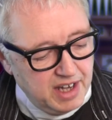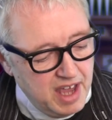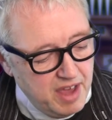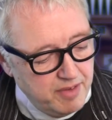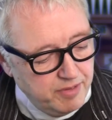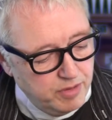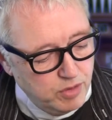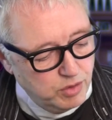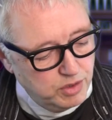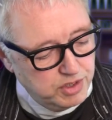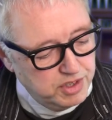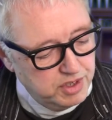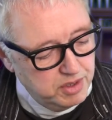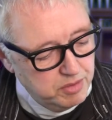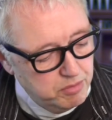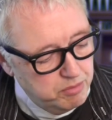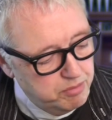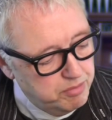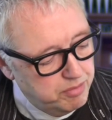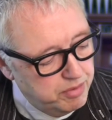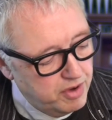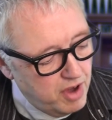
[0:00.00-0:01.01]
levels
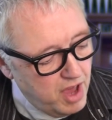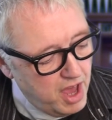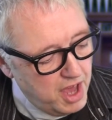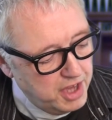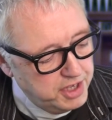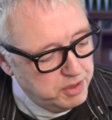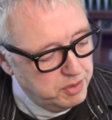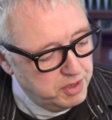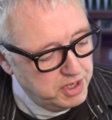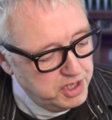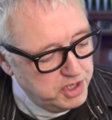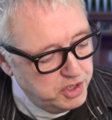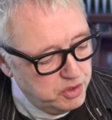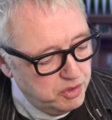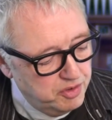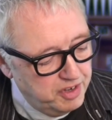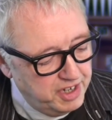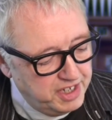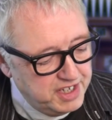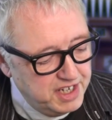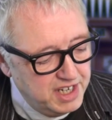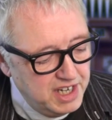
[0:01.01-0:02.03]
prior to
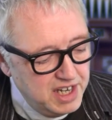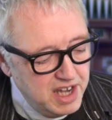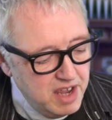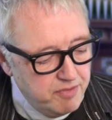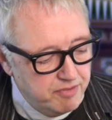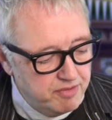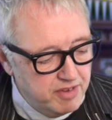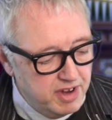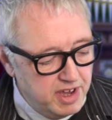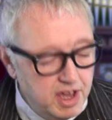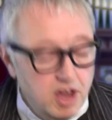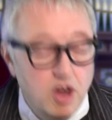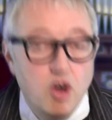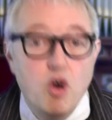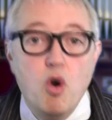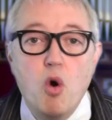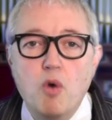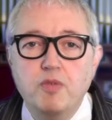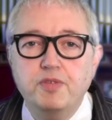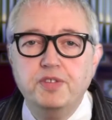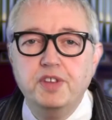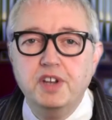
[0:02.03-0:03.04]
ensuring delivery
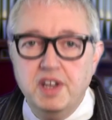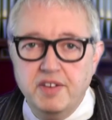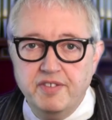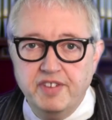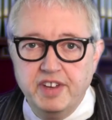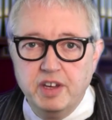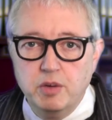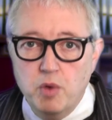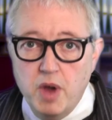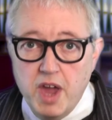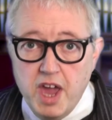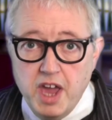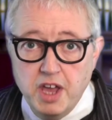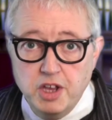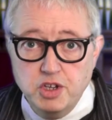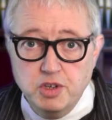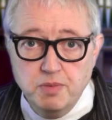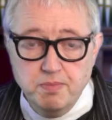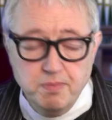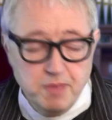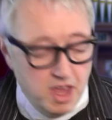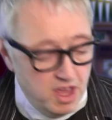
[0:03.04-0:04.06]
of the living
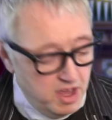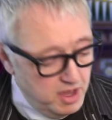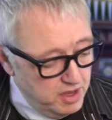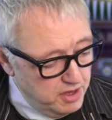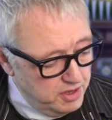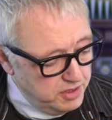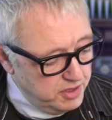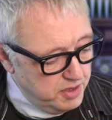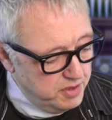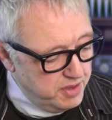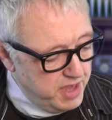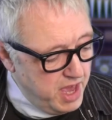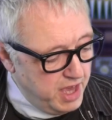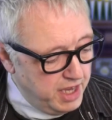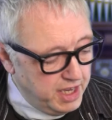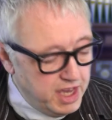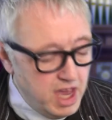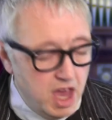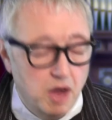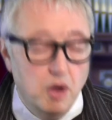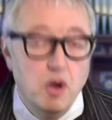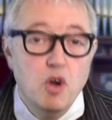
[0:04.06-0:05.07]
wage. So there you
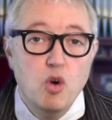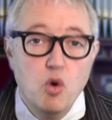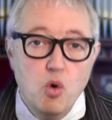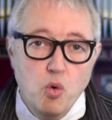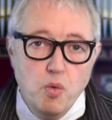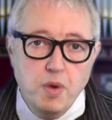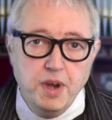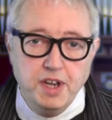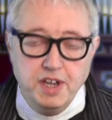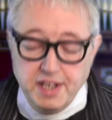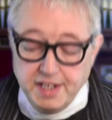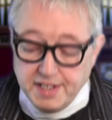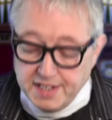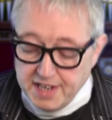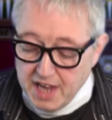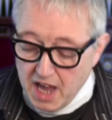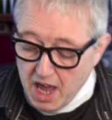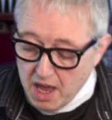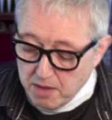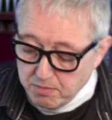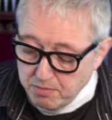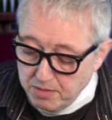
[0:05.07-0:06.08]
go. All we need
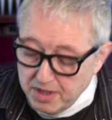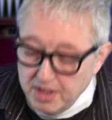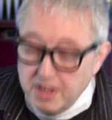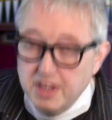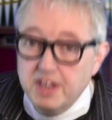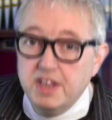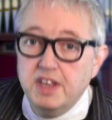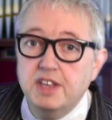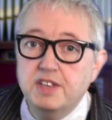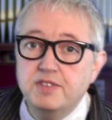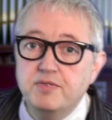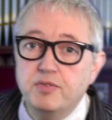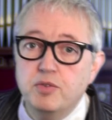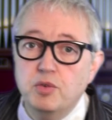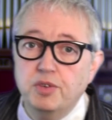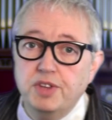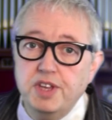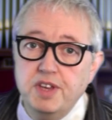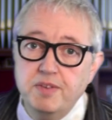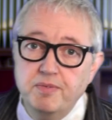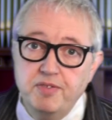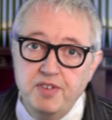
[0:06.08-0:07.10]
time is for
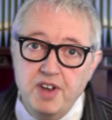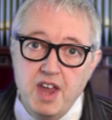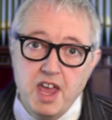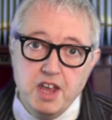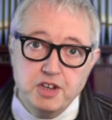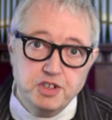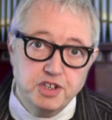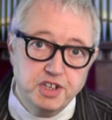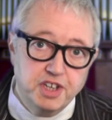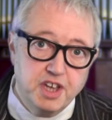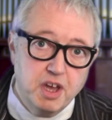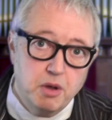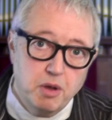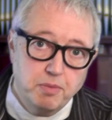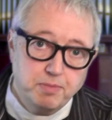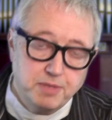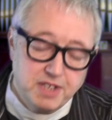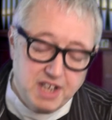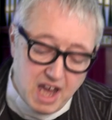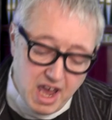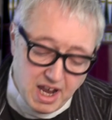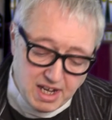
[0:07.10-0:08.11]
the inflation to go up
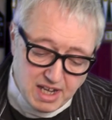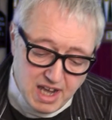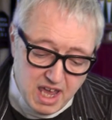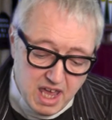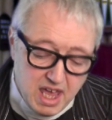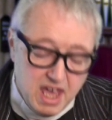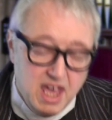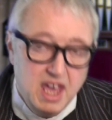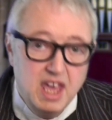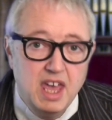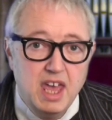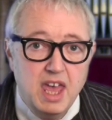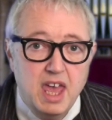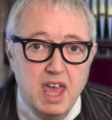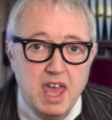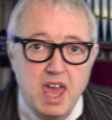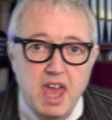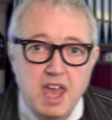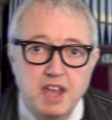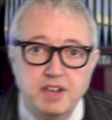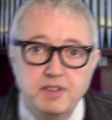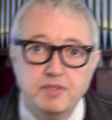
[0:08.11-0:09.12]
slightly
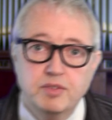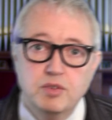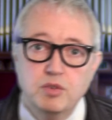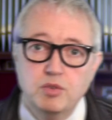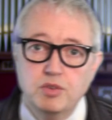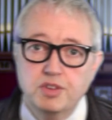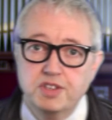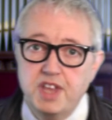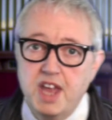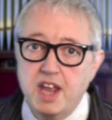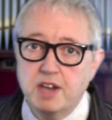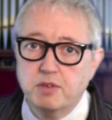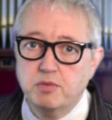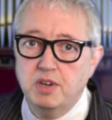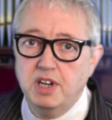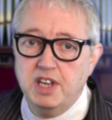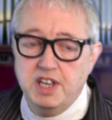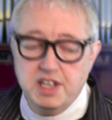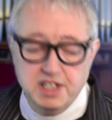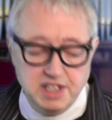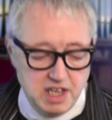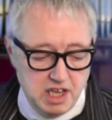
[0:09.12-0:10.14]
And of course that will
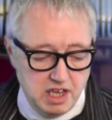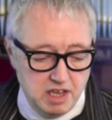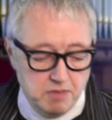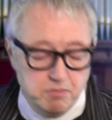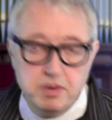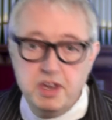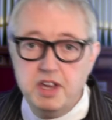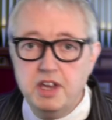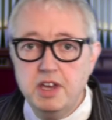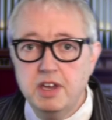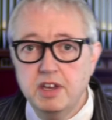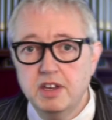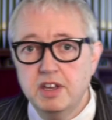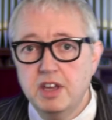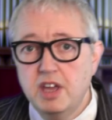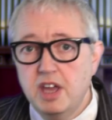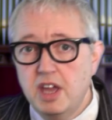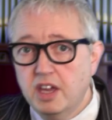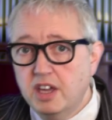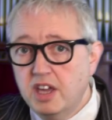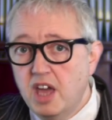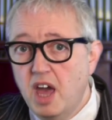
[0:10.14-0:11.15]
easily be
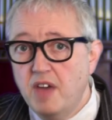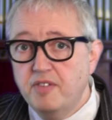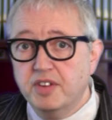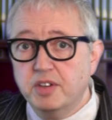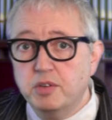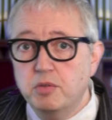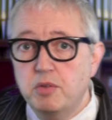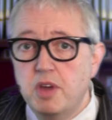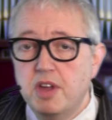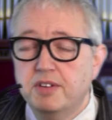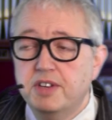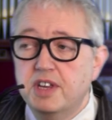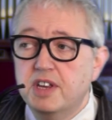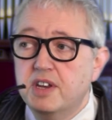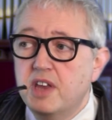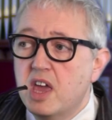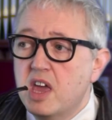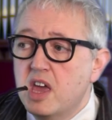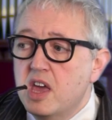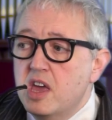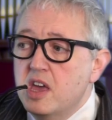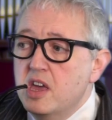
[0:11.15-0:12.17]
covered, won't it?
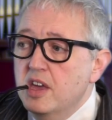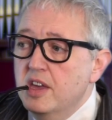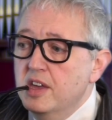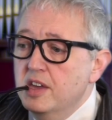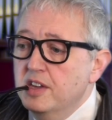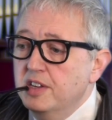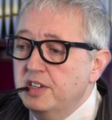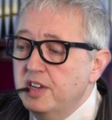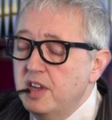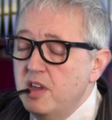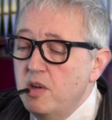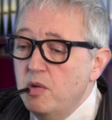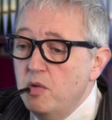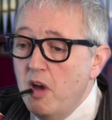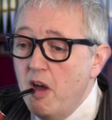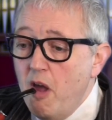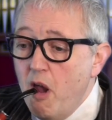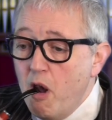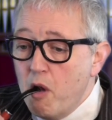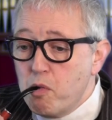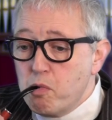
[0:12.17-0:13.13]
So,